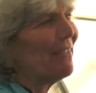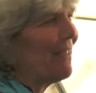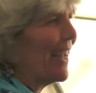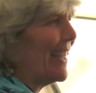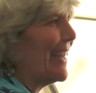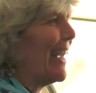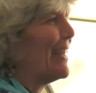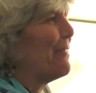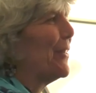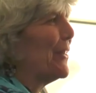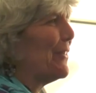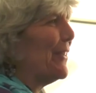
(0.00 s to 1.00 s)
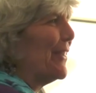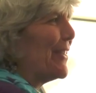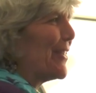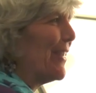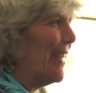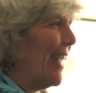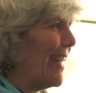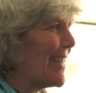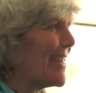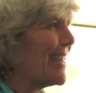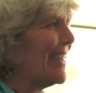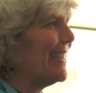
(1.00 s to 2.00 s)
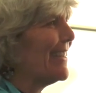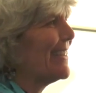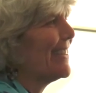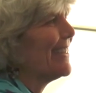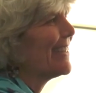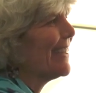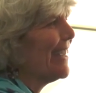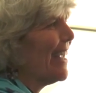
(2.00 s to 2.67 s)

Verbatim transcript: validate one of your last sentences